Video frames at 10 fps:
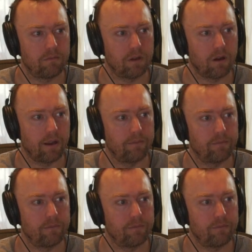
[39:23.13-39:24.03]
All right,
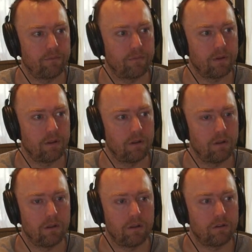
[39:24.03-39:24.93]

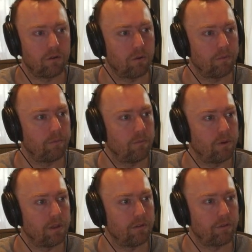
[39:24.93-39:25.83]
so we'll
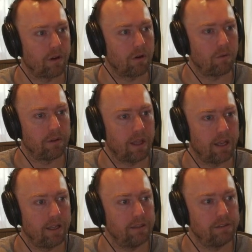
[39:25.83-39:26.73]
need to figure out what
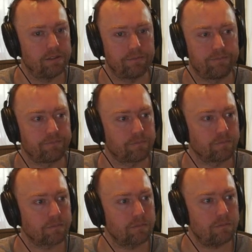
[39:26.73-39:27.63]
that is.
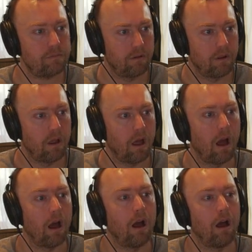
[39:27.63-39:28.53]

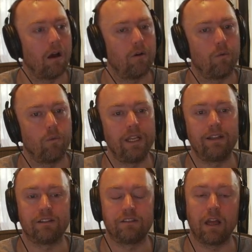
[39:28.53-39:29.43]
Ah, we need
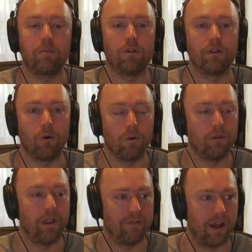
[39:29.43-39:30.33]
to sample and
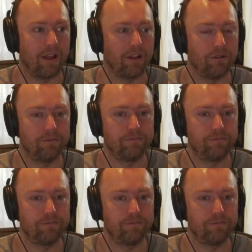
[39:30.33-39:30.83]
hold that value.